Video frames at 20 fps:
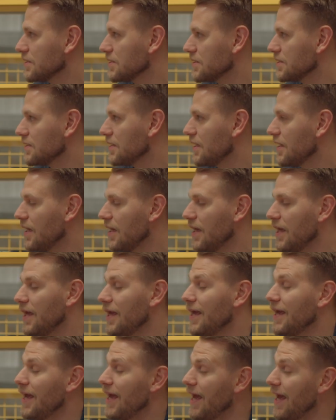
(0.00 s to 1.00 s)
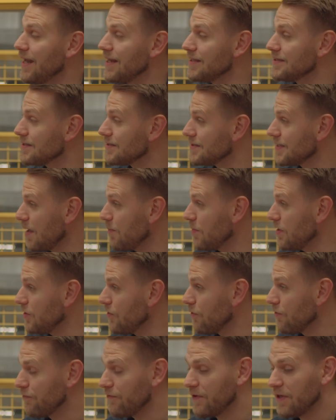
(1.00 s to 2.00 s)
Yeah. And it's the same in
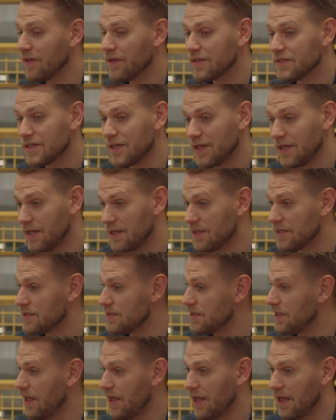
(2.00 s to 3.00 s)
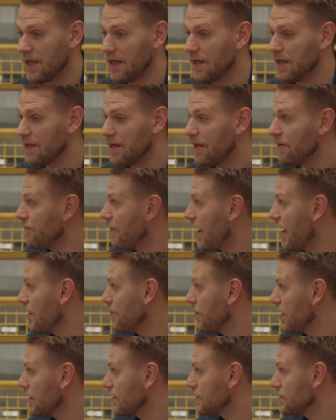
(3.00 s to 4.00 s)
your field as it is in
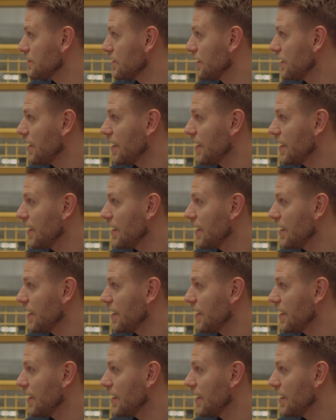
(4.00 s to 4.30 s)
environment.